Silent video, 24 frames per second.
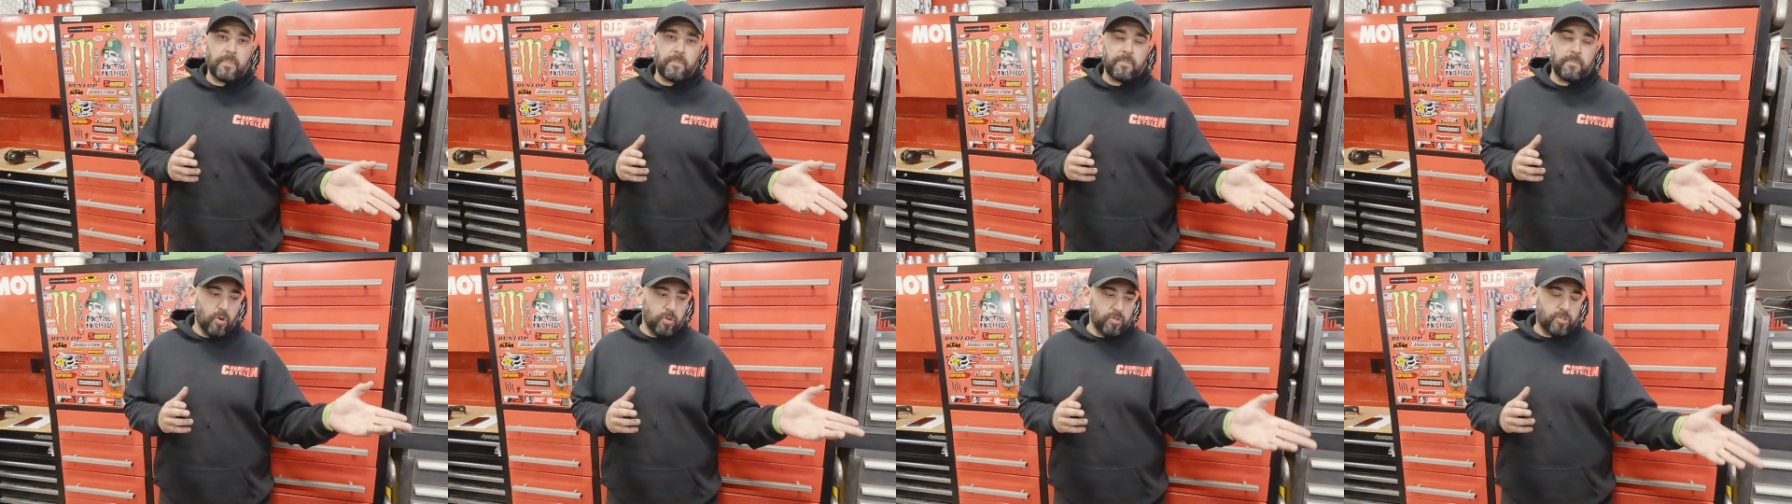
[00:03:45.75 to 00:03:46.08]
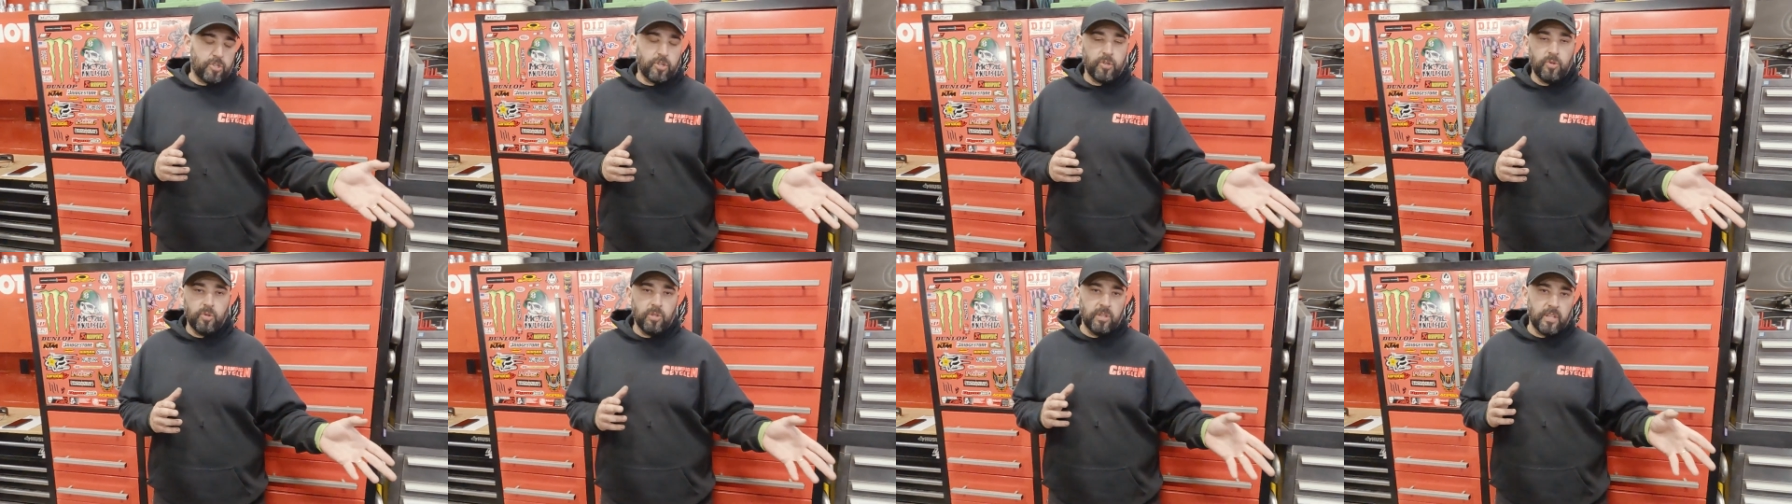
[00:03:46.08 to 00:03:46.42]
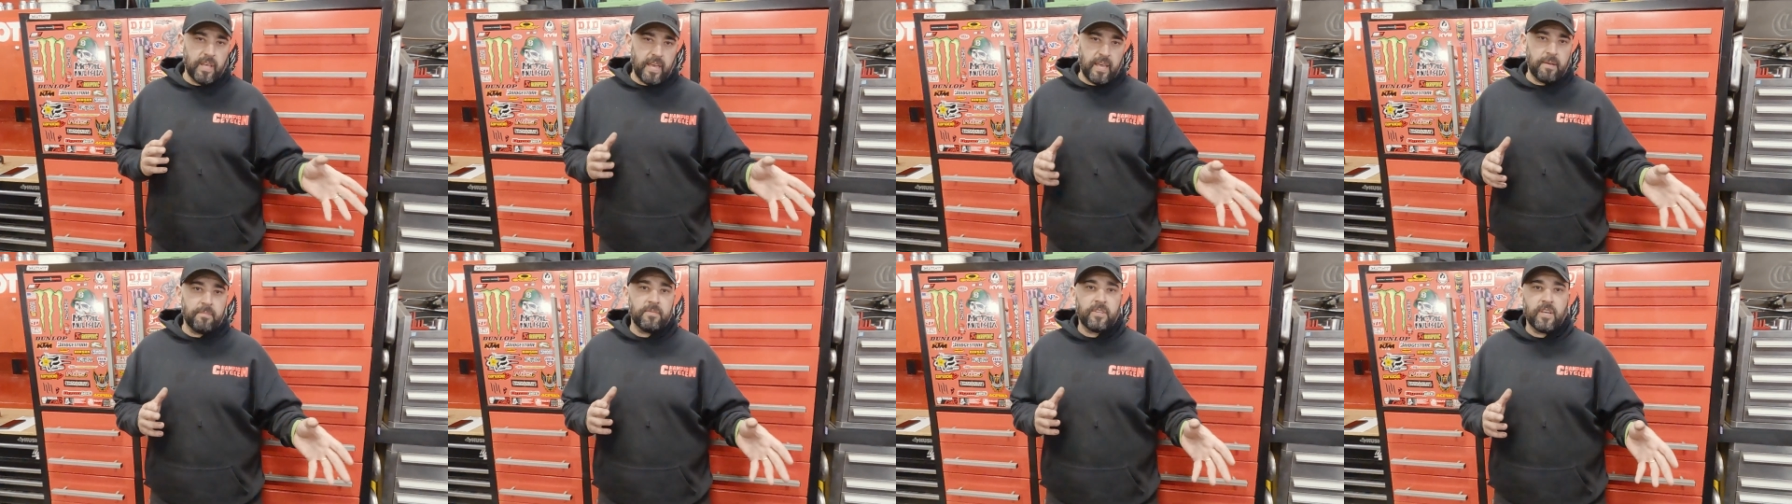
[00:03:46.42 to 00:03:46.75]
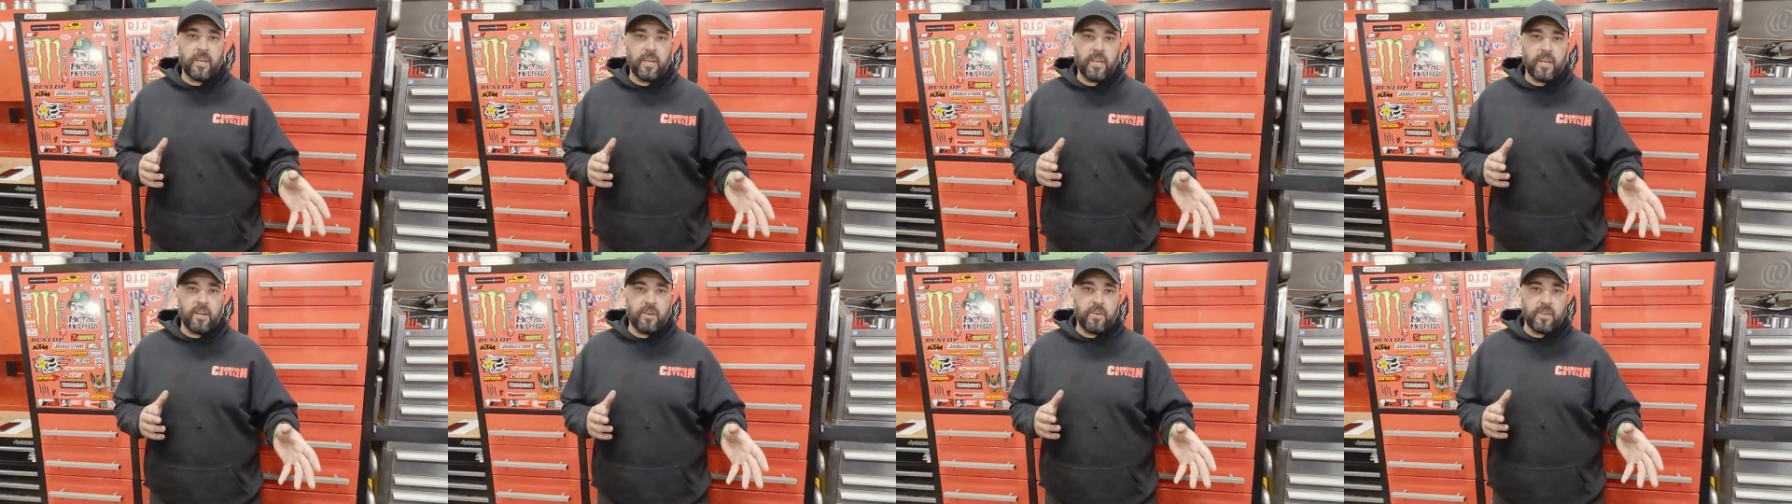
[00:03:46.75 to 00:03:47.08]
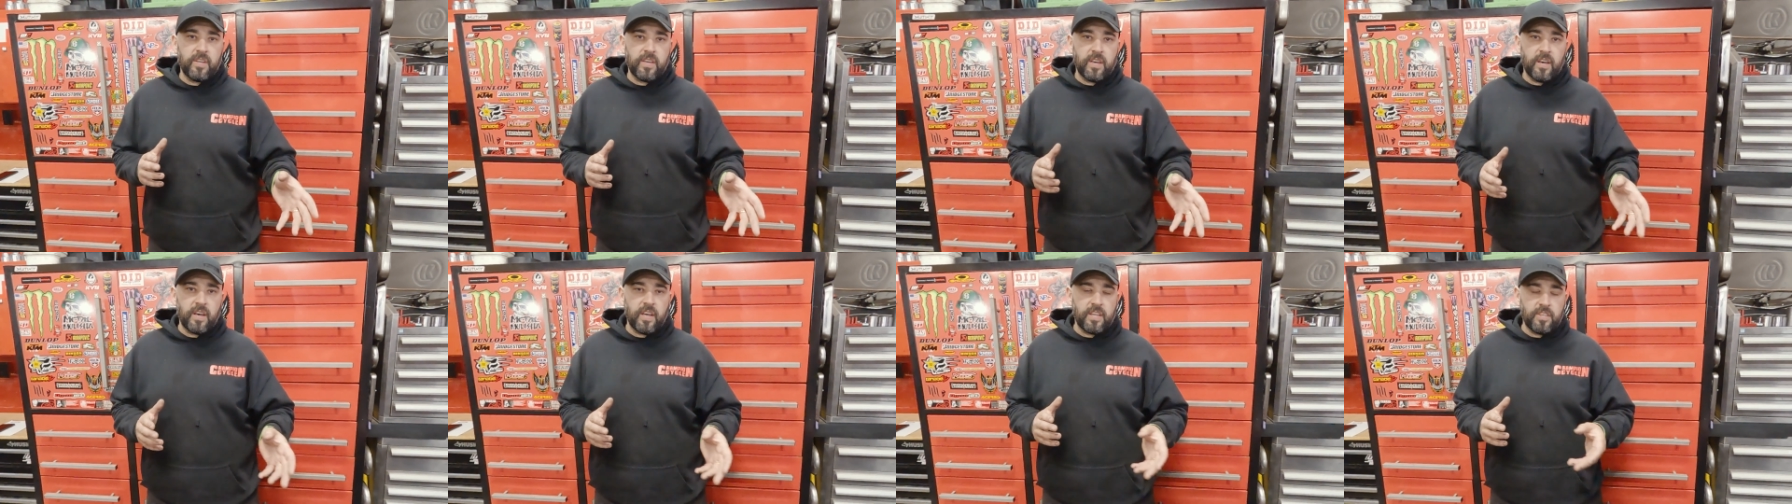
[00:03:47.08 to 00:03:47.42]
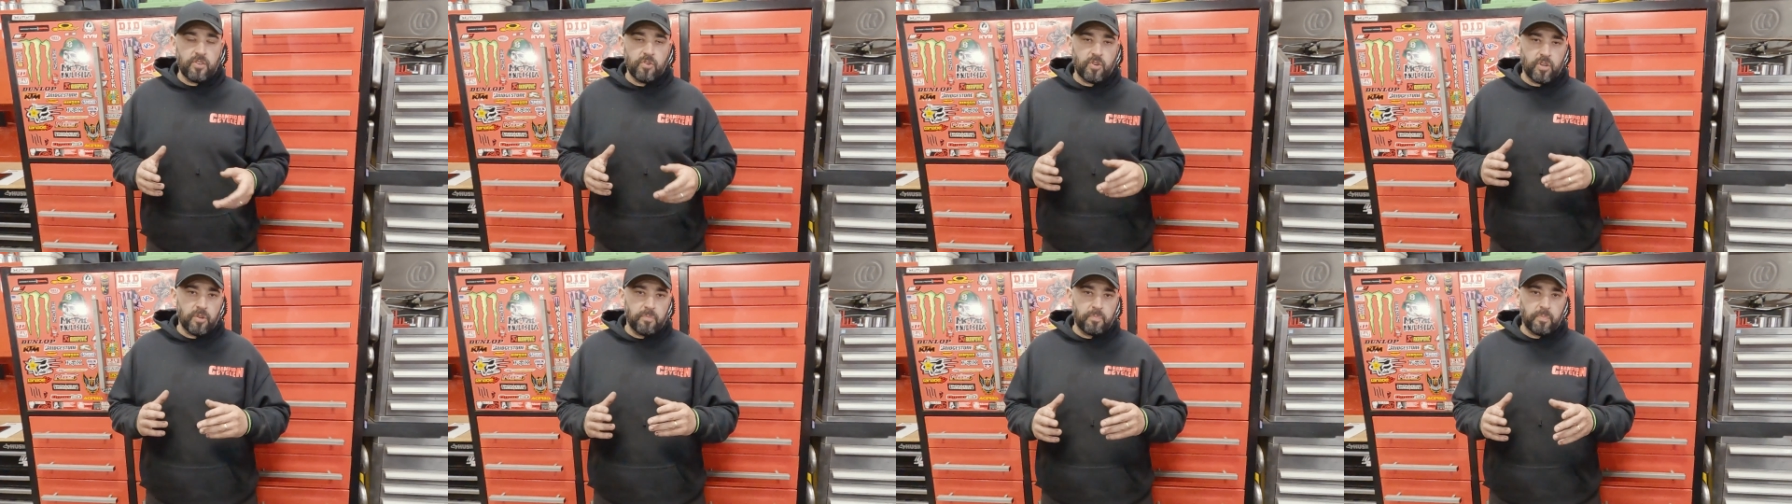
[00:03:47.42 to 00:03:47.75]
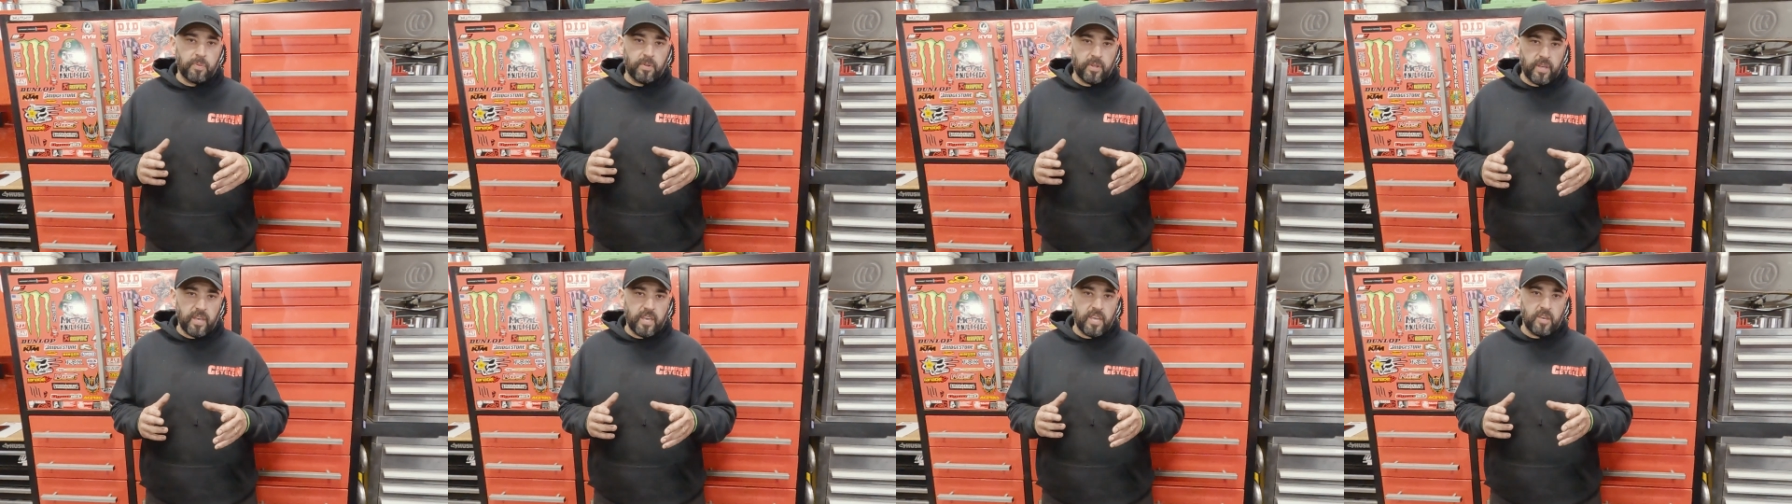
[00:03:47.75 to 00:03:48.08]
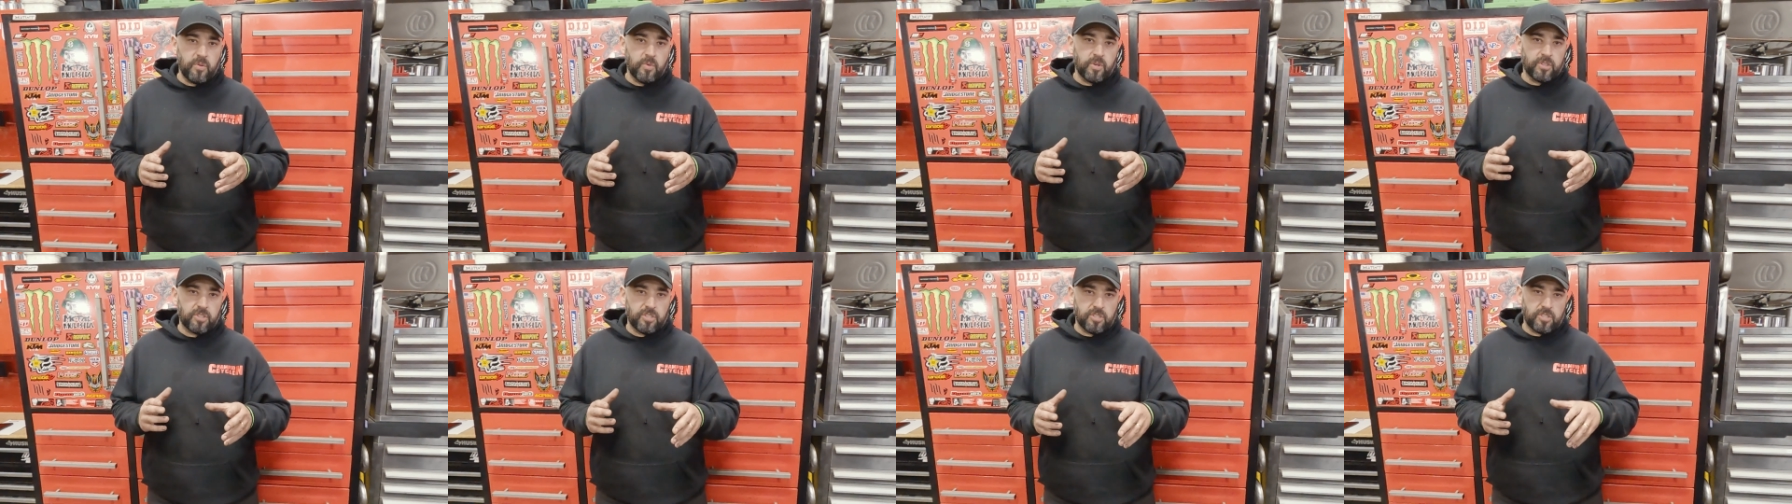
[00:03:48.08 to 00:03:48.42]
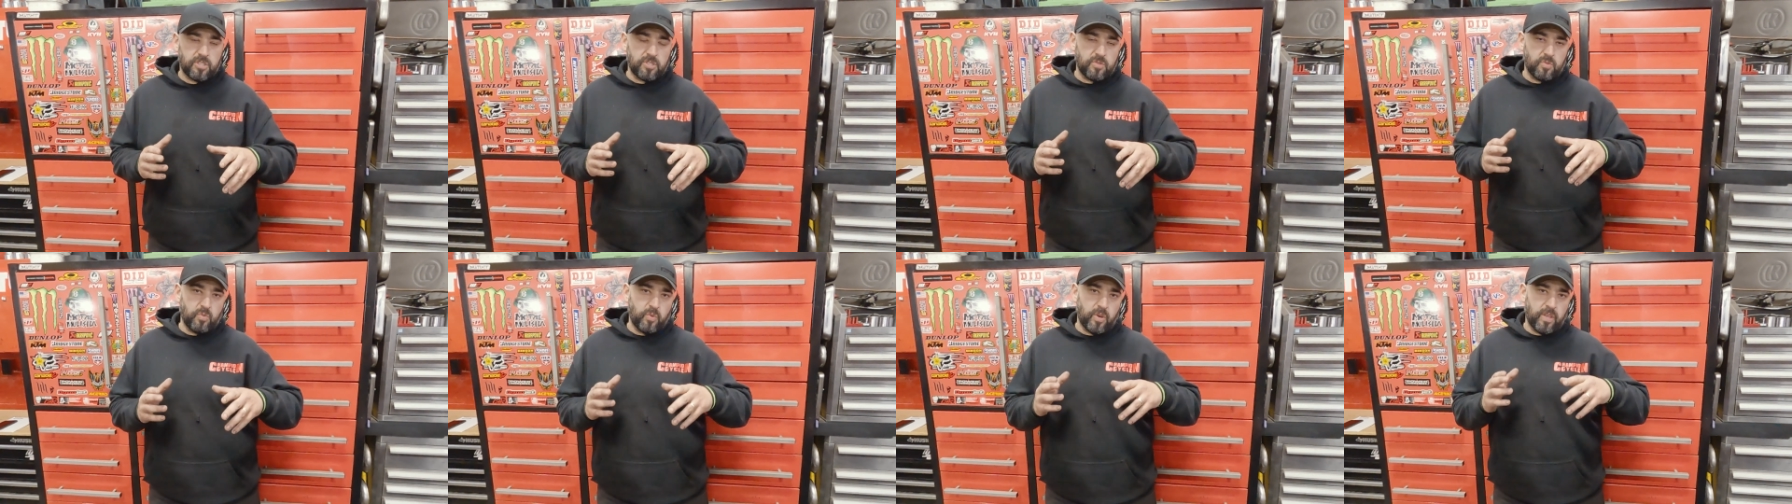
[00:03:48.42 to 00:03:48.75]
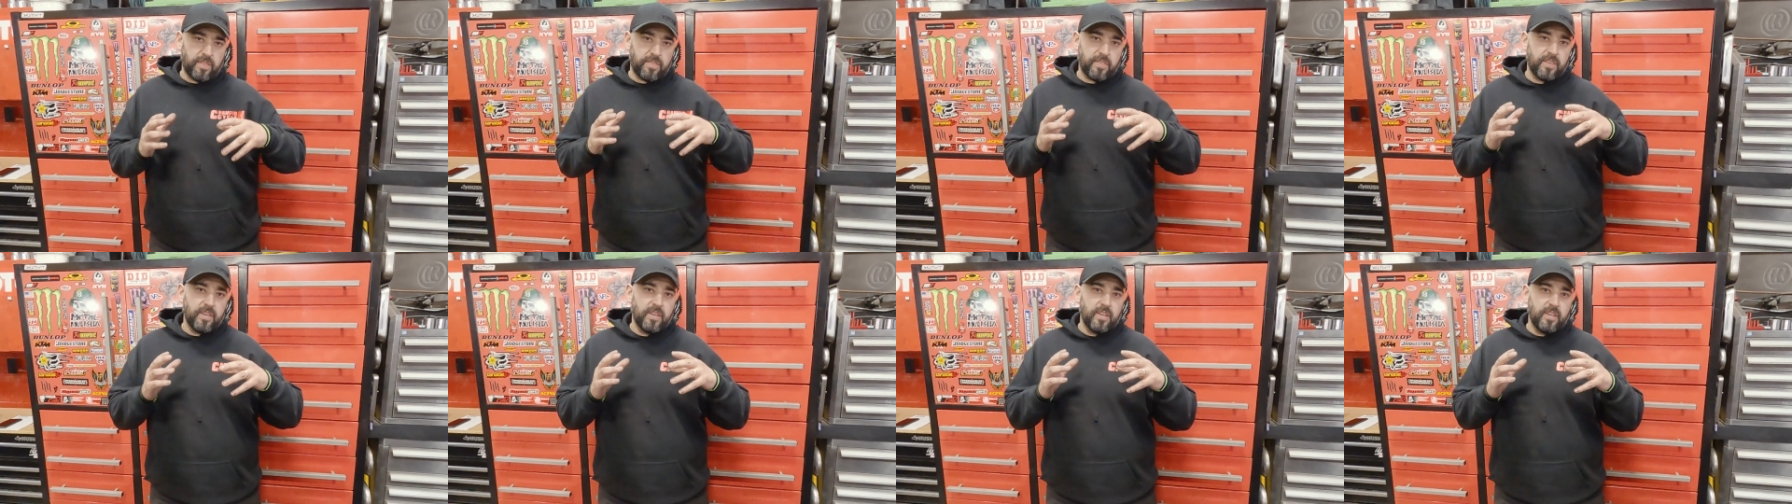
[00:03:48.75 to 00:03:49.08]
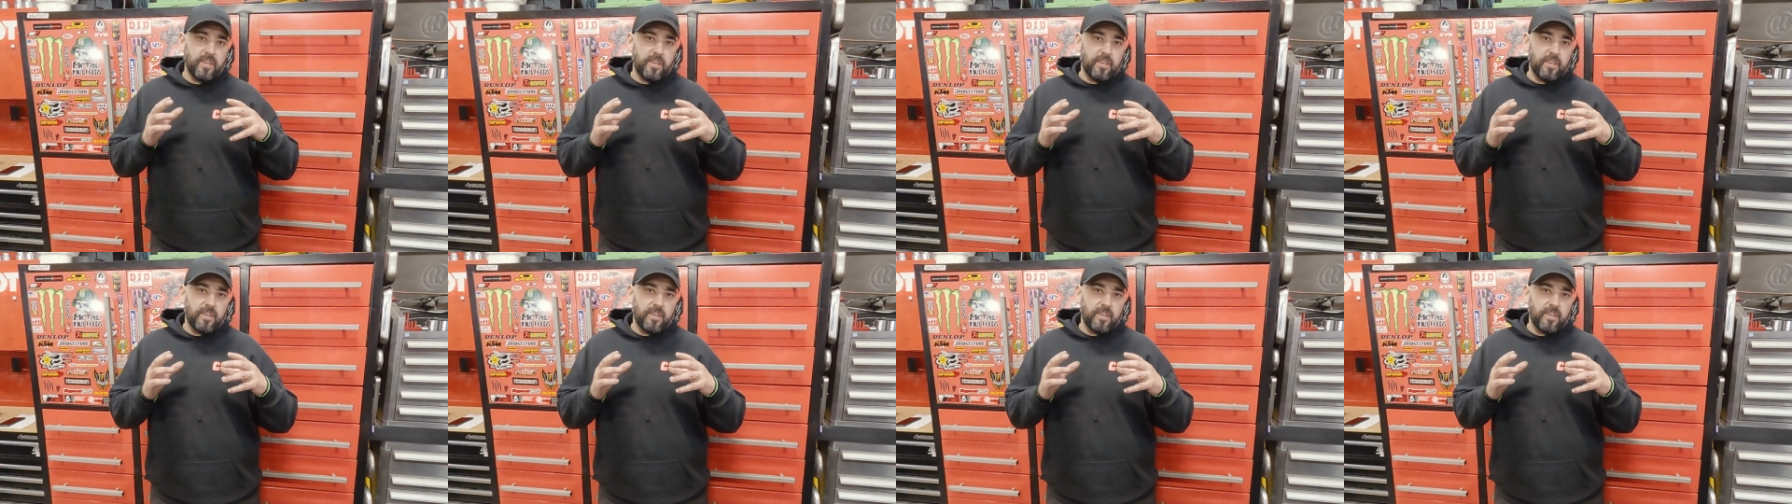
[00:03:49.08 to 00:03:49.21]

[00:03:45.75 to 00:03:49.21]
O2 lambda area and you could play with this, with